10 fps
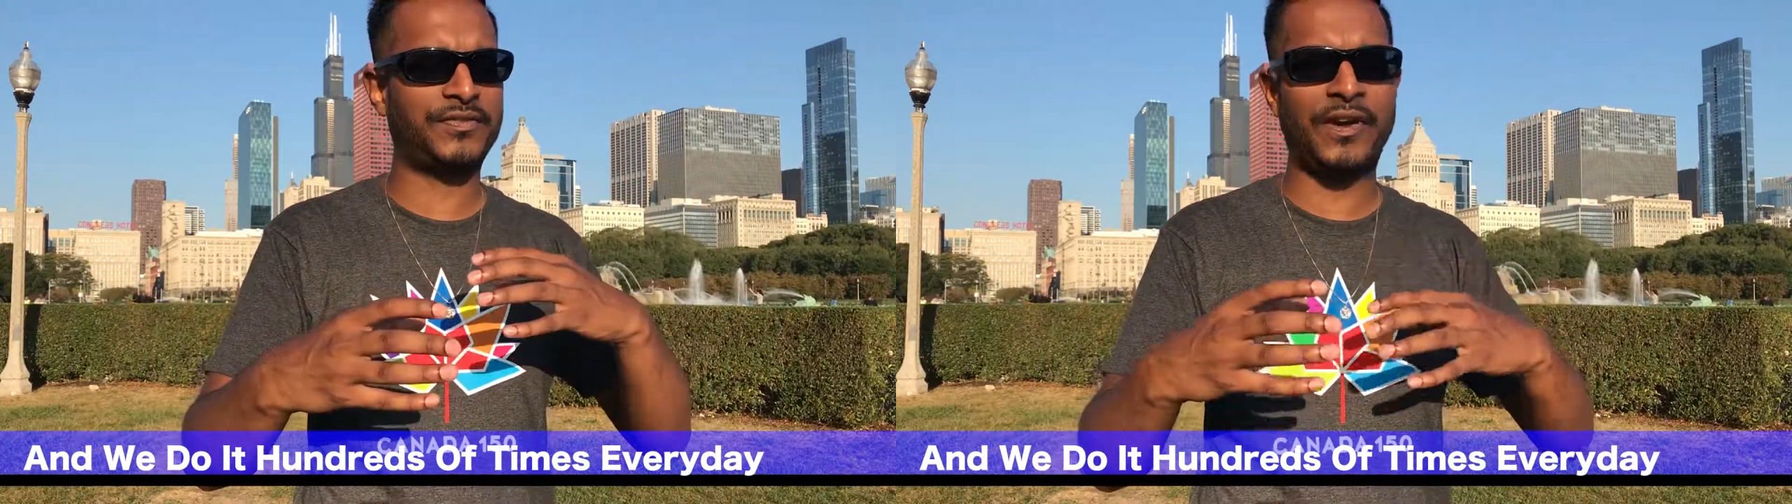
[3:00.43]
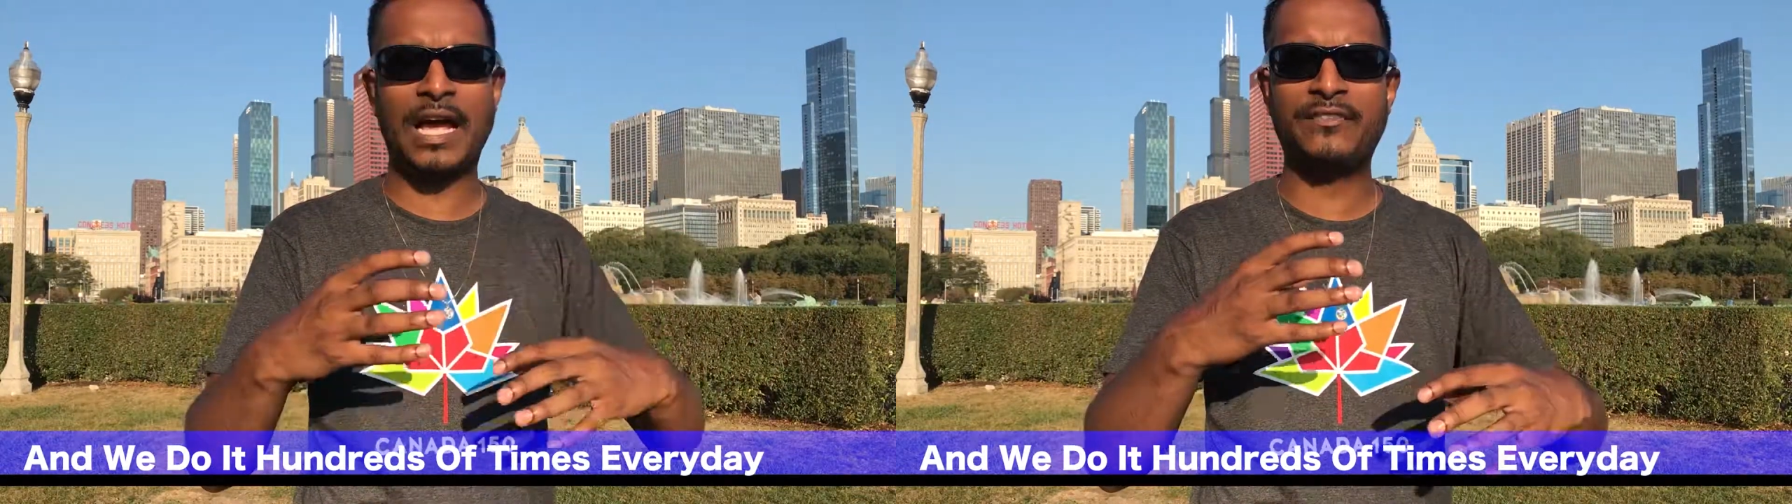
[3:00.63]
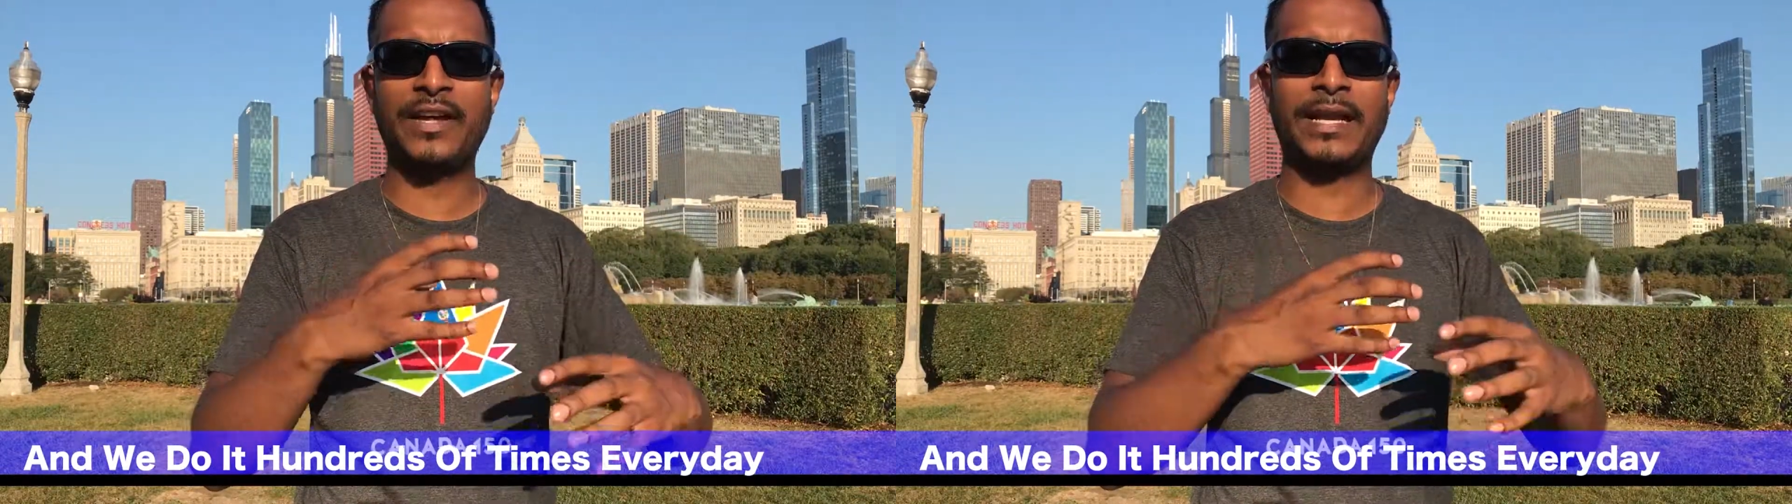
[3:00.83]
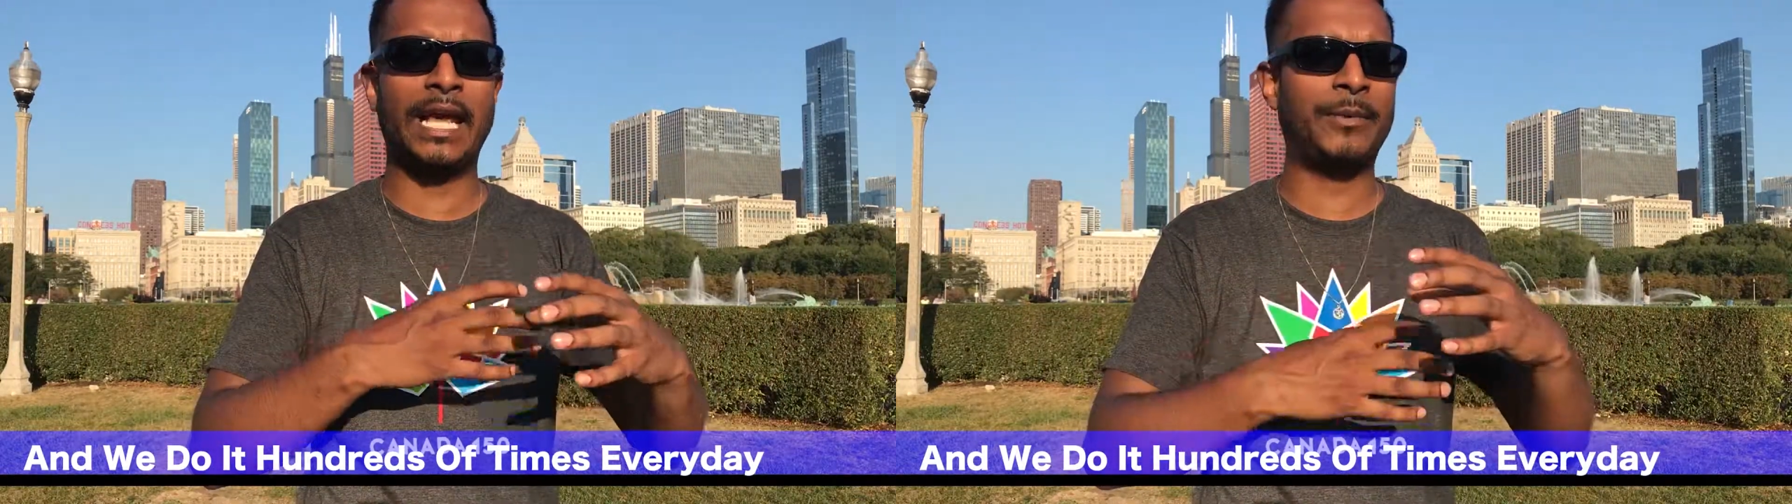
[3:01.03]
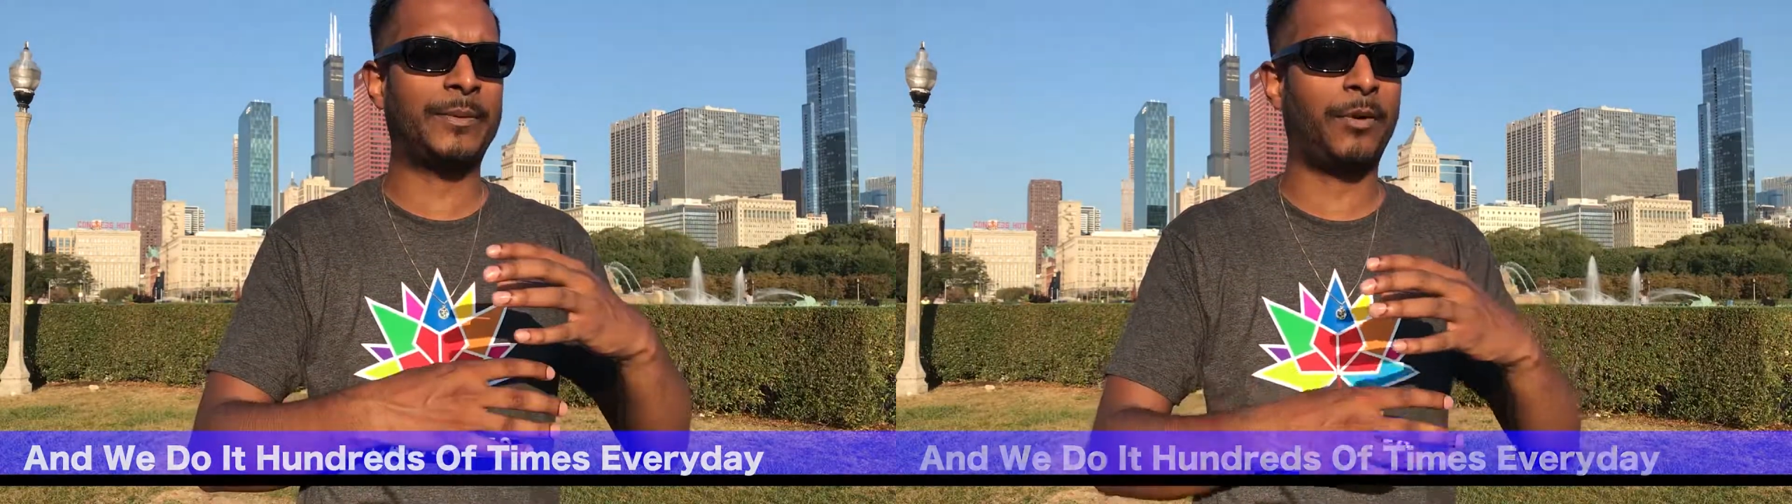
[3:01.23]
5
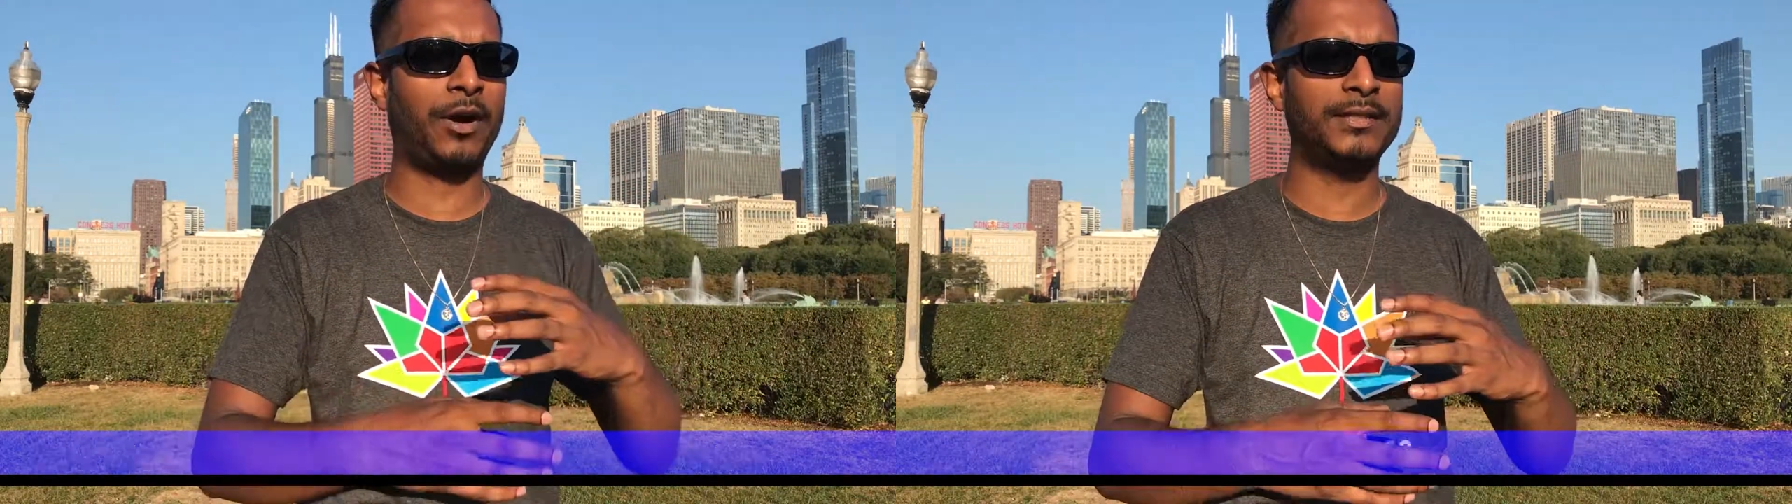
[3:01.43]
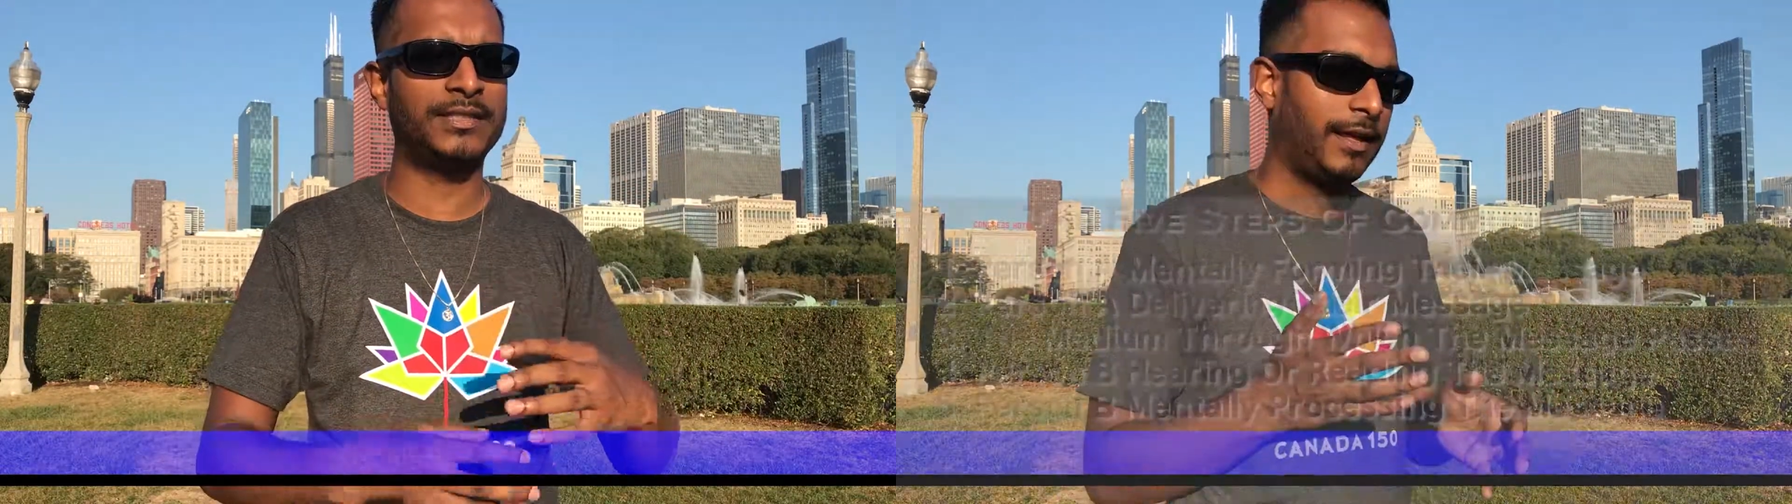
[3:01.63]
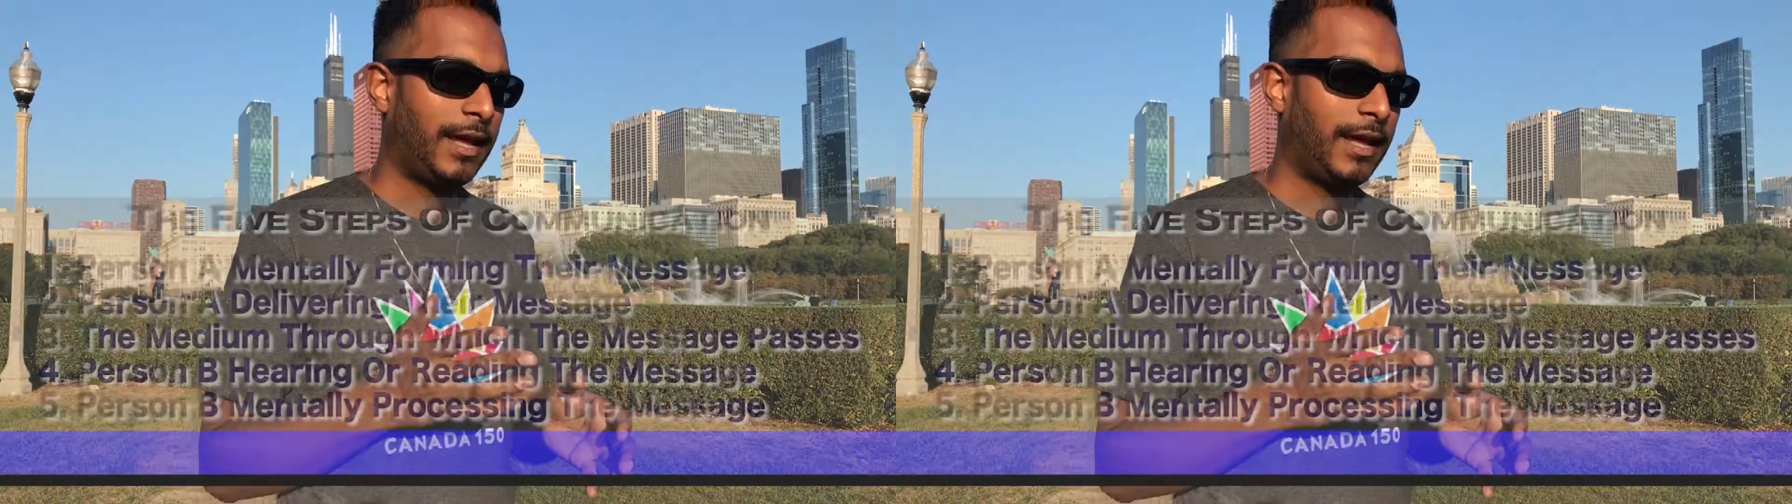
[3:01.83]
dynamic parts.